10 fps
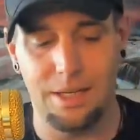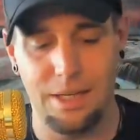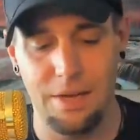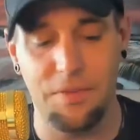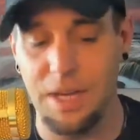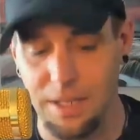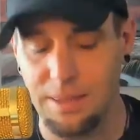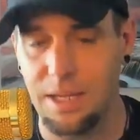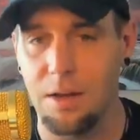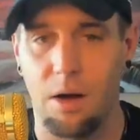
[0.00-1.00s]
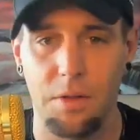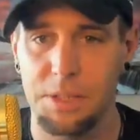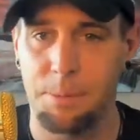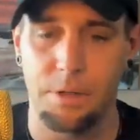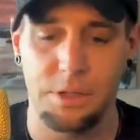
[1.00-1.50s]
if anything, all
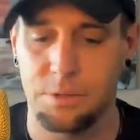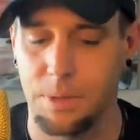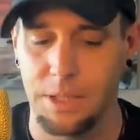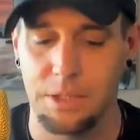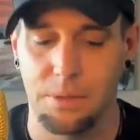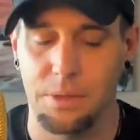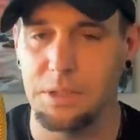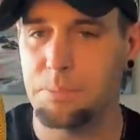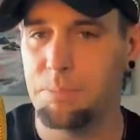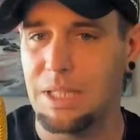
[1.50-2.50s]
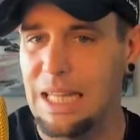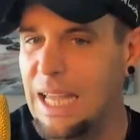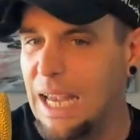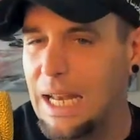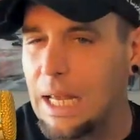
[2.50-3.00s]
this person's really doing is
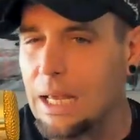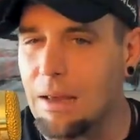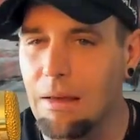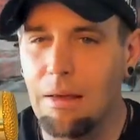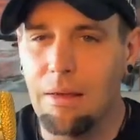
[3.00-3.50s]
planning